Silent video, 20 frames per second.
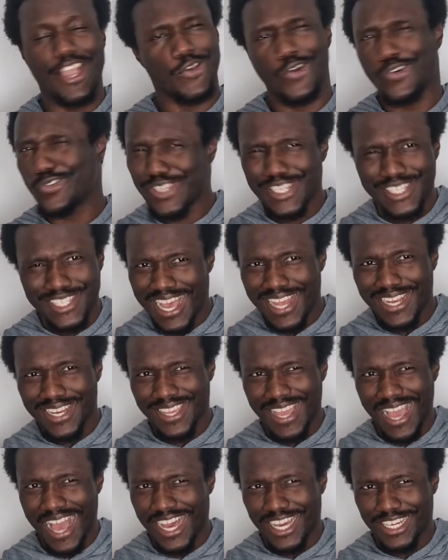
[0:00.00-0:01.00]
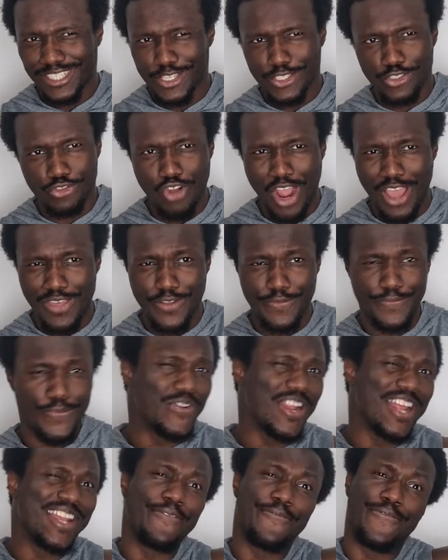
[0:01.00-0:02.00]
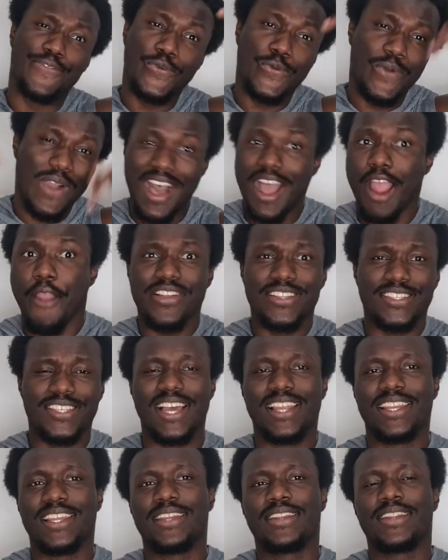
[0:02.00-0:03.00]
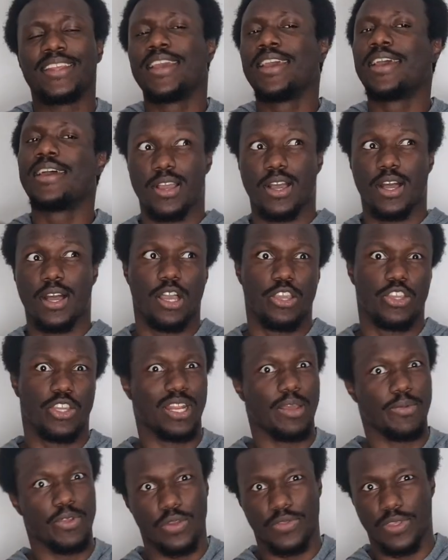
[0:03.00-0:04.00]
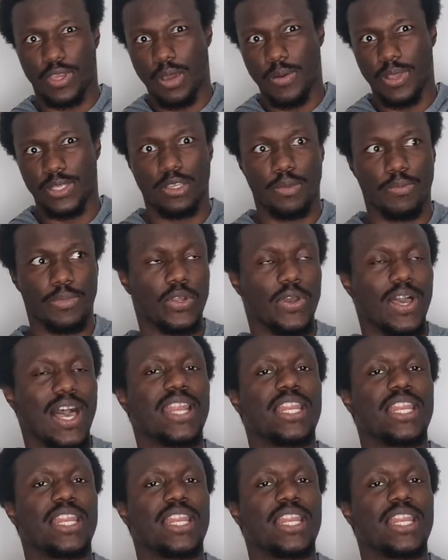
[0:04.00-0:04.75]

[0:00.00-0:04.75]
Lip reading: go to Italy and try your food. And if you are Italian, you can let me know in the comments down below.